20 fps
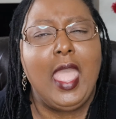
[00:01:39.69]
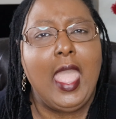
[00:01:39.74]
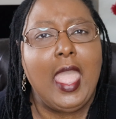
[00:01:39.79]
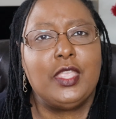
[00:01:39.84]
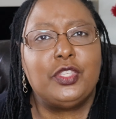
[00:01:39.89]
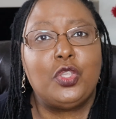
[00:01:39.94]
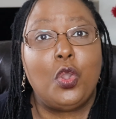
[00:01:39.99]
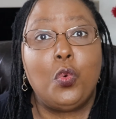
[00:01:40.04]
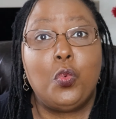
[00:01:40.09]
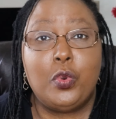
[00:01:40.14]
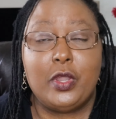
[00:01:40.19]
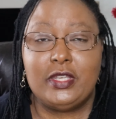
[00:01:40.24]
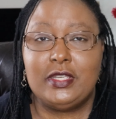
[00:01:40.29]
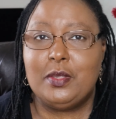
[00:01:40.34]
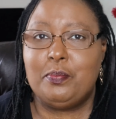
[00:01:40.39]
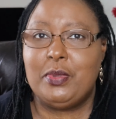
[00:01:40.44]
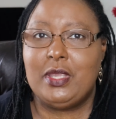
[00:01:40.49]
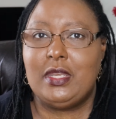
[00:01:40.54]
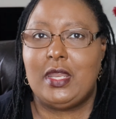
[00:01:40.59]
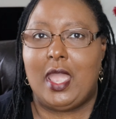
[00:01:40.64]
And so wouldn't
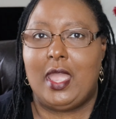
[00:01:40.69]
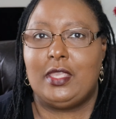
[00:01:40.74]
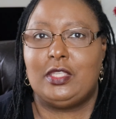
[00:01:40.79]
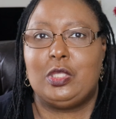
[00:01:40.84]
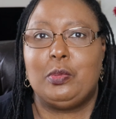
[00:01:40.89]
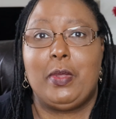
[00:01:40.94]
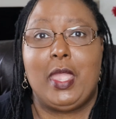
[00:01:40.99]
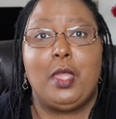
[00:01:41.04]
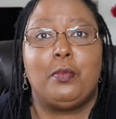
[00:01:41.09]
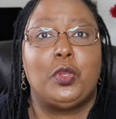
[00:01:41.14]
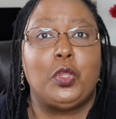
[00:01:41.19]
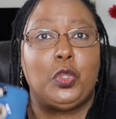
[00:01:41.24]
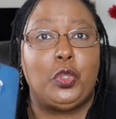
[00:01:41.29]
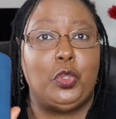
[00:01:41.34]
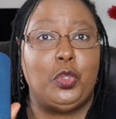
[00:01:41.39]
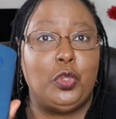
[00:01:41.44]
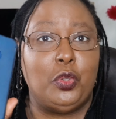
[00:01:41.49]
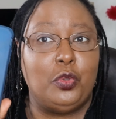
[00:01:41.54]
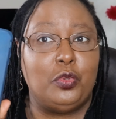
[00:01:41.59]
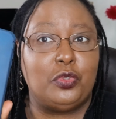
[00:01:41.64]
it be nice to be able to
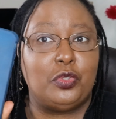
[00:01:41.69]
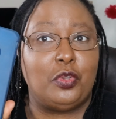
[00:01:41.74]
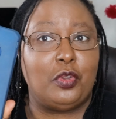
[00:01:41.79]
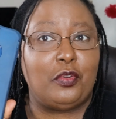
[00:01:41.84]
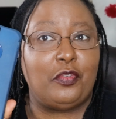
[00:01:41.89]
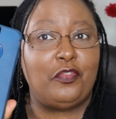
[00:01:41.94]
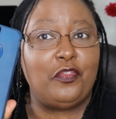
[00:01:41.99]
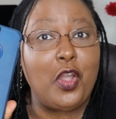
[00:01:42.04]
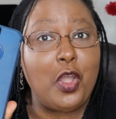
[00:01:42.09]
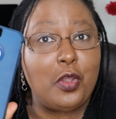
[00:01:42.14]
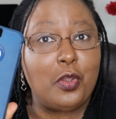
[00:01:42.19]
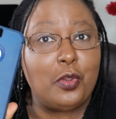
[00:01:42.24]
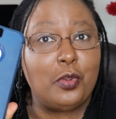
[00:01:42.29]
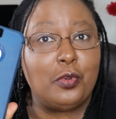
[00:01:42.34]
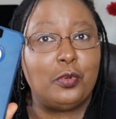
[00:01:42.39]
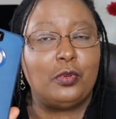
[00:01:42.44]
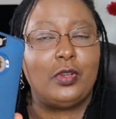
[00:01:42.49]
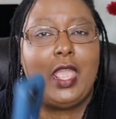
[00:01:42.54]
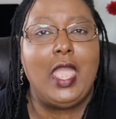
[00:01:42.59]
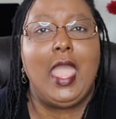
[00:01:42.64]
use your
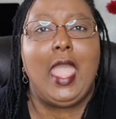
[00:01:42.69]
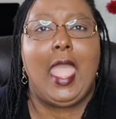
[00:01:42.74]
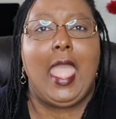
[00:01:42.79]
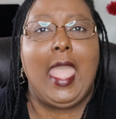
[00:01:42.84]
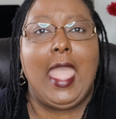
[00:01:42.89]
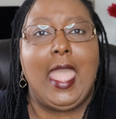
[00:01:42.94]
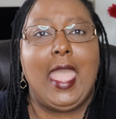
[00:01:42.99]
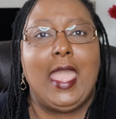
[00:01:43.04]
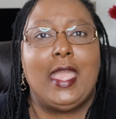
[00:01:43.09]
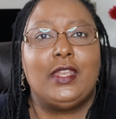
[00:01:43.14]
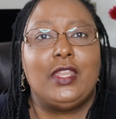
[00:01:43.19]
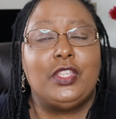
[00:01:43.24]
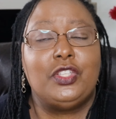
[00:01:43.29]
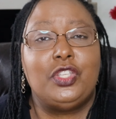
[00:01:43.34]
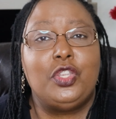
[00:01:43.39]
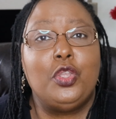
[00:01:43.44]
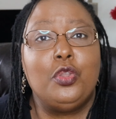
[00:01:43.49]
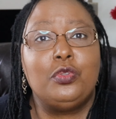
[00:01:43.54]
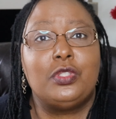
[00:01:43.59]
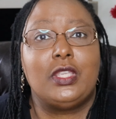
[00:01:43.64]
phone and
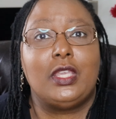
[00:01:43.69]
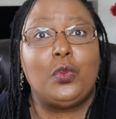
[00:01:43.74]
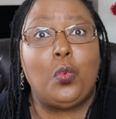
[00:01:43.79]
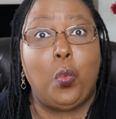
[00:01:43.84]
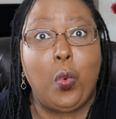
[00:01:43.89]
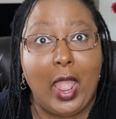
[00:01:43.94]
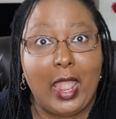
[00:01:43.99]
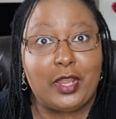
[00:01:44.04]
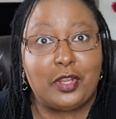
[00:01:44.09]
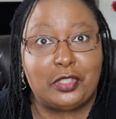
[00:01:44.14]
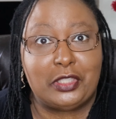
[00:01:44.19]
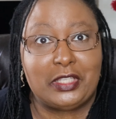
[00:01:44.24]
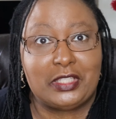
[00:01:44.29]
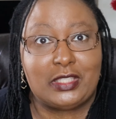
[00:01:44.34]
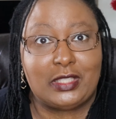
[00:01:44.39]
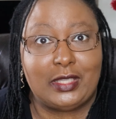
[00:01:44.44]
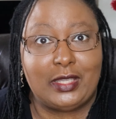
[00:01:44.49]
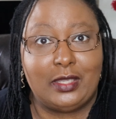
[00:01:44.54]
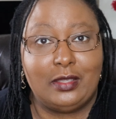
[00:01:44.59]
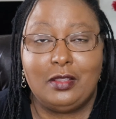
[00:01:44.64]
use it
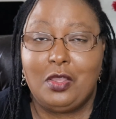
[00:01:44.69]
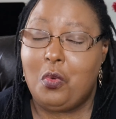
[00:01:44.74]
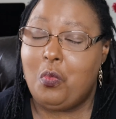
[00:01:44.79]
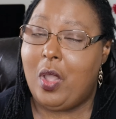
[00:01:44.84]
wirelessly?